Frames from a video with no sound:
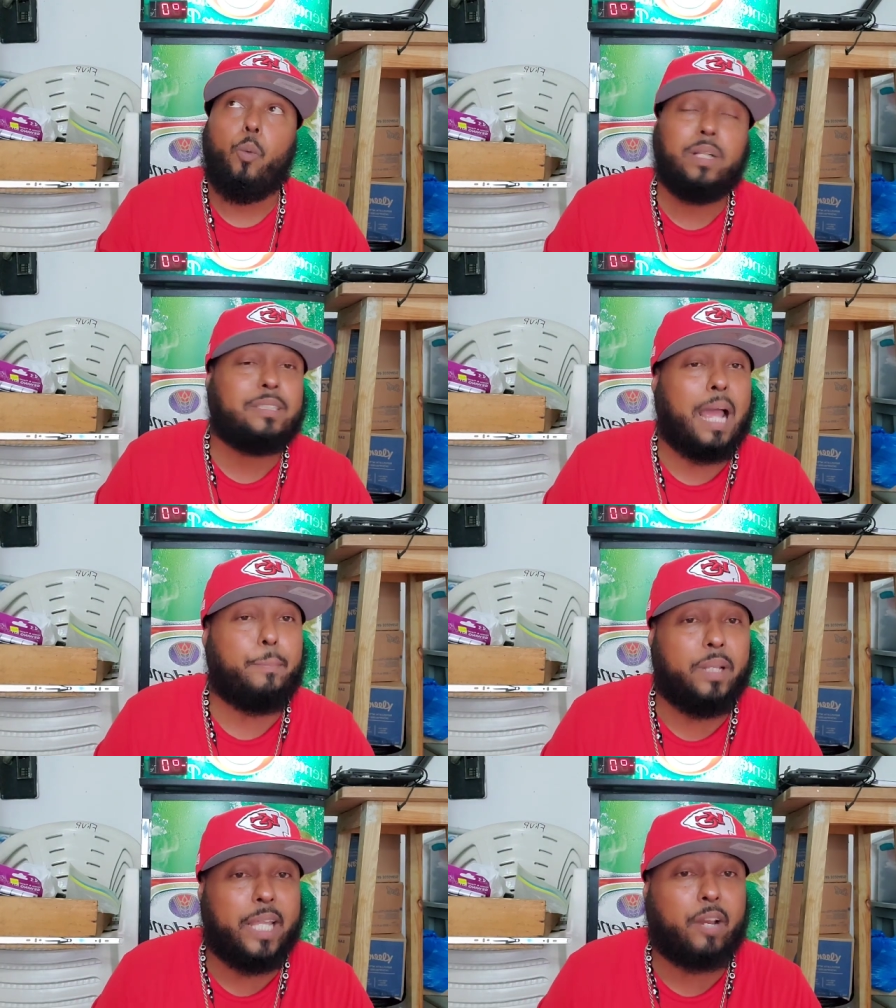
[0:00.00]
what
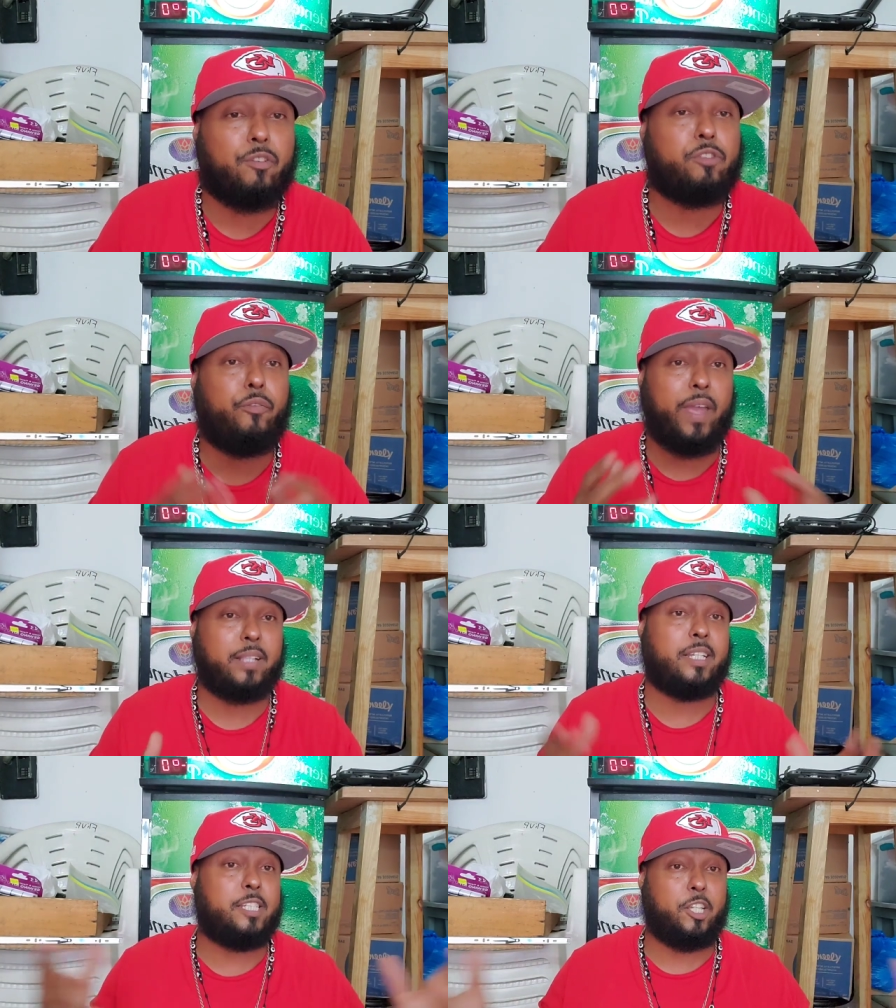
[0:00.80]
type of liquor is
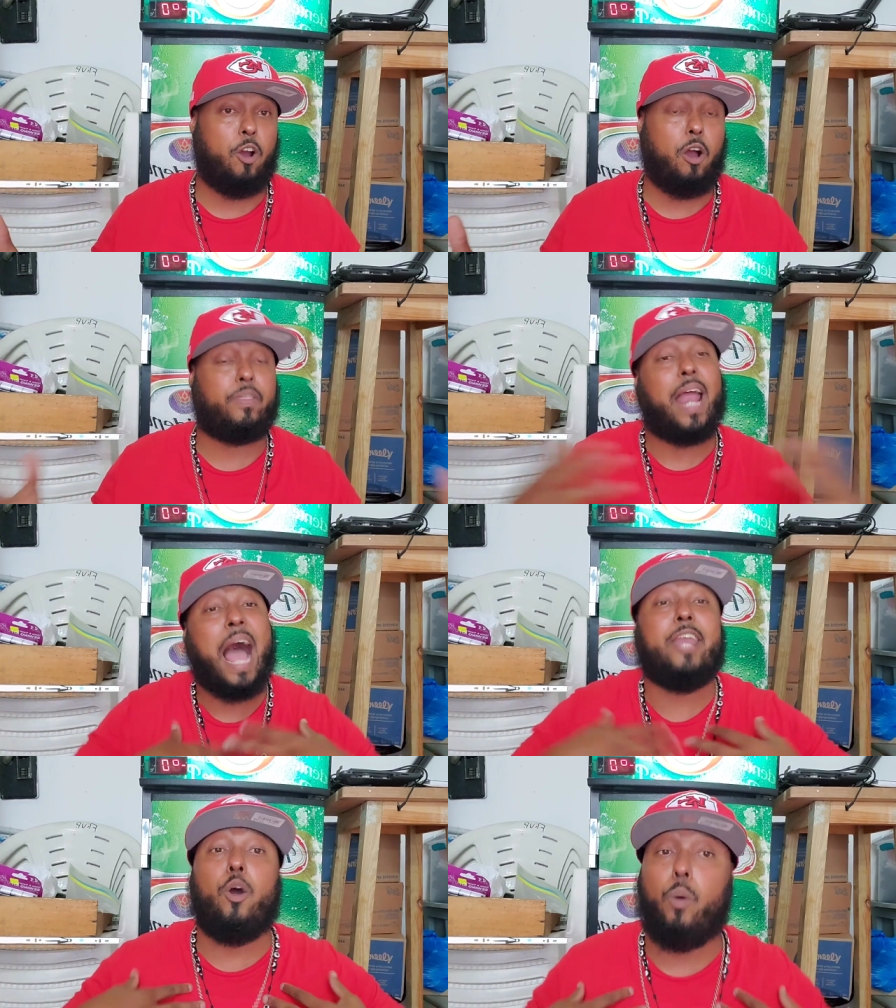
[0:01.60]
faked in D R that
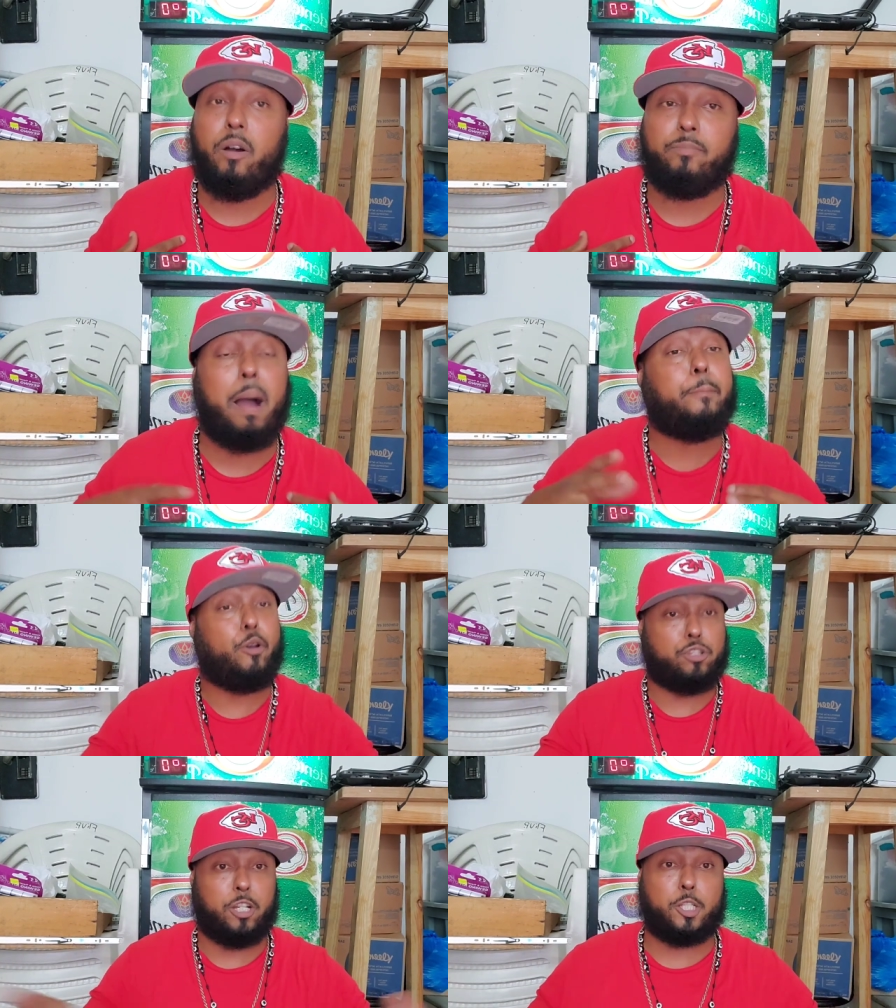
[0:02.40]
I know of? My
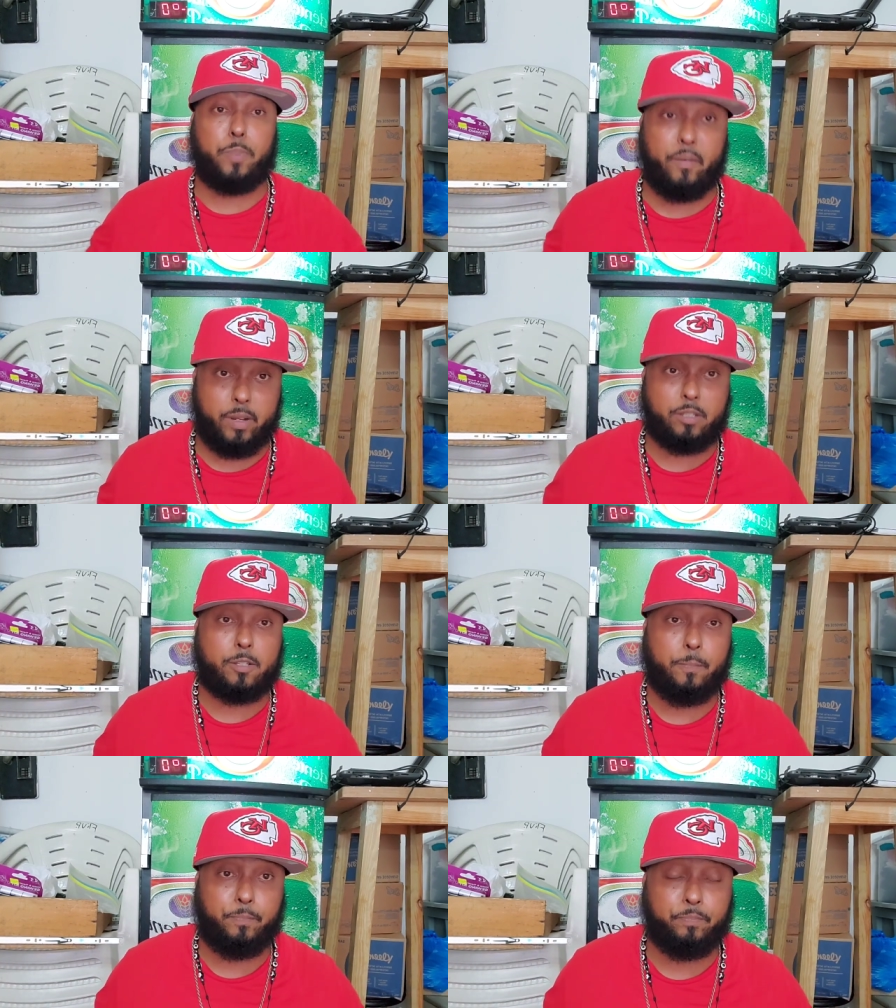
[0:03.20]
personal experience.